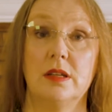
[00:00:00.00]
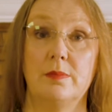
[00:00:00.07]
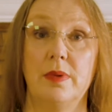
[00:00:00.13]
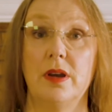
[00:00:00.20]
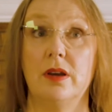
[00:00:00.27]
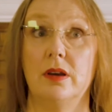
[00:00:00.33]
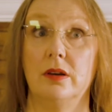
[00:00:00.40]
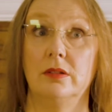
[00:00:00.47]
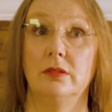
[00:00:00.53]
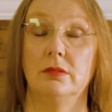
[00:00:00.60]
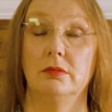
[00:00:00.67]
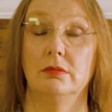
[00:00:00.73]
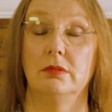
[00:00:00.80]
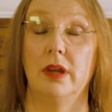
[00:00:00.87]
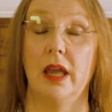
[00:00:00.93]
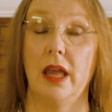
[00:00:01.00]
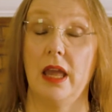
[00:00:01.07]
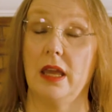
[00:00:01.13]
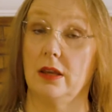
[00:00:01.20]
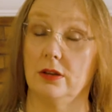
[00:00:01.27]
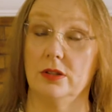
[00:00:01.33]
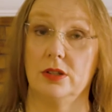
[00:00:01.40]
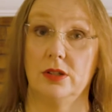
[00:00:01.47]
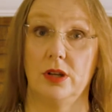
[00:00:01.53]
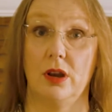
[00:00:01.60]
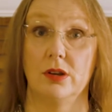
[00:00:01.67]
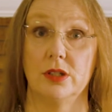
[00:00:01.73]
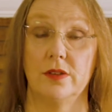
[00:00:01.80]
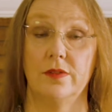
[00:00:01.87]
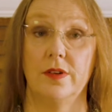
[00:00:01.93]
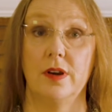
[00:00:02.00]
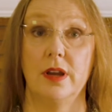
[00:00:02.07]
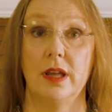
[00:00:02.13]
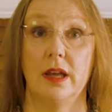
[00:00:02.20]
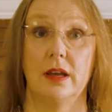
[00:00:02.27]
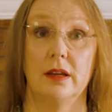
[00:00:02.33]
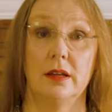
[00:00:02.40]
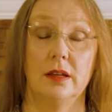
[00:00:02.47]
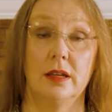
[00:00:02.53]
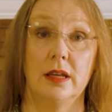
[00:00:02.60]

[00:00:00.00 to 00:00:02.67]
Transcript: to burn, it could start a fire.